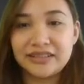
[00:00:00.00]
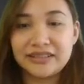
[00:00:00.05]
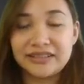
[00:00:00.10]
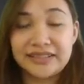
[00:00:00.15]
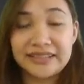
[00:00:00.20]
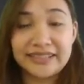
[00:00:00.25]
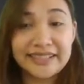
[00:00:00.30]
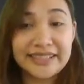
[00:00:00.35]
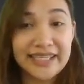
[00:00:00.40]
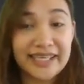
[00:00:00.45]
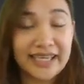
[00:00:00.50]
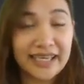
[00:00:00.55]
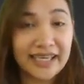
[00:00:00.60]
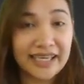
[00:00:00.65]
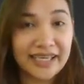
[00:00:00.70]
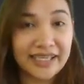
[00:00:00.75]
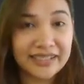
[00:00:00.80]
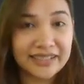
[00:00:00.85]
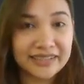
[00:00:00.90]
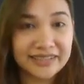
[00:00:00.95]
the
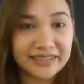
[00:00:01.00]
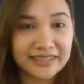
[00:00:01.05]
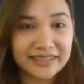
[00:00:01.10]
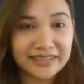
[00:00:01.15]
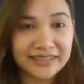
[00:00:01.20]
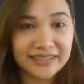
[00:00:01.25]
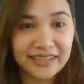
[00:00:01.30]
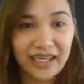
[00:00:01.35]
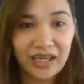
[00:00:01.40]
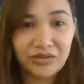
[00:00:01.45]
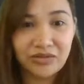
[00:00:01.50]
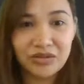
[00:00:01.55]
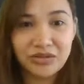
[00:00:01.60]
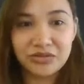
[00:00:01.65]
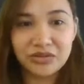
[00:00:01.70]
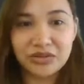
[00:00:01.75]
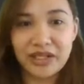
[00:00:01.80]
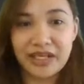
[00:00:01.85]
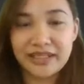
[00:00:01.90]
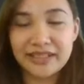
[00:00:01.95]
tens okay we
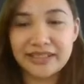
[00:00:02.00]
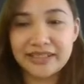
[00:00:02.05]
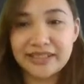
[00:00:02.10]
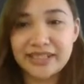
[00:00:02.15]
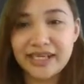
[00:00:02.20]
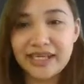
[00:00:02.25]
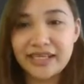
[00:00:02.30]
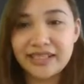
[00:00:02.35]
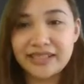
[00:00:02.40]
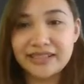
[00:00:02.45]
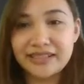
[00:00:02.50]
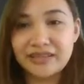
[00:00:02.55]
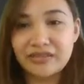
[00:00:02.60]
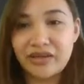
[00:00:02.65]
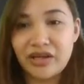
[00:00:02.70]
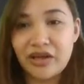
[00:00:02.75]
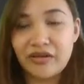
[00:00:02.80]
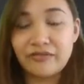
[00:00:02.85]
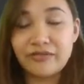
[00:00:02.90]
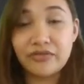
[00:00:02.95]
will add the tens we
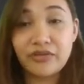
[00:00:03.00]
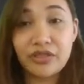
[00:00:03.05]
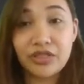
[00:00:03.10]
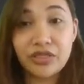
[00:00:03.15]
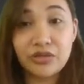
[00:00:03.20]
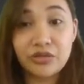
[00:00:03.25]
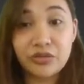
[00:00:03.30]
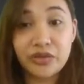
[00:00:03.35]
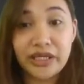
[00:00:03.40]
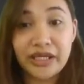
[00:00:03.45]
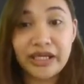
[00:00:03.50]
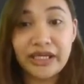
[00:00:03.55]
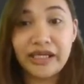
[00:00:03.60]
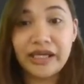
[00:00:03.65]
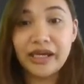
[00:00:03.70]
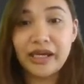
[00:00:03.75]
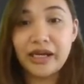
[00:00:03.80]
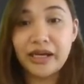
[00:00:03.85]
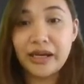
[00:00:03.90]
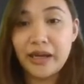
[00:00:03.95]
have 3